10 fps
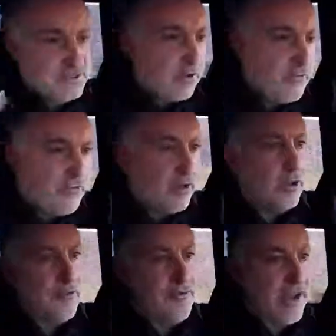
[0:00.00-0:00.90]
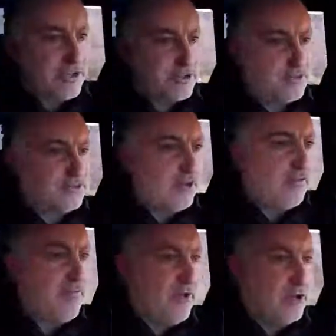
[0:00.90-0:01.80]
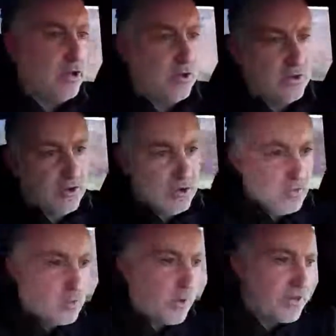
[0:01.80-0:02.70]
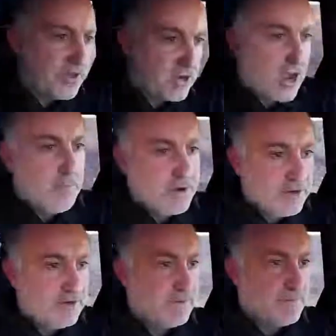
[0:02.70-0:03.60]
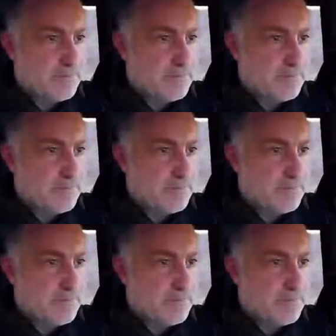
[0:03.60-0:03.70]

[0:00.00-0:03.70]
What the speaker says: Don't follow fashion, don't follow what the common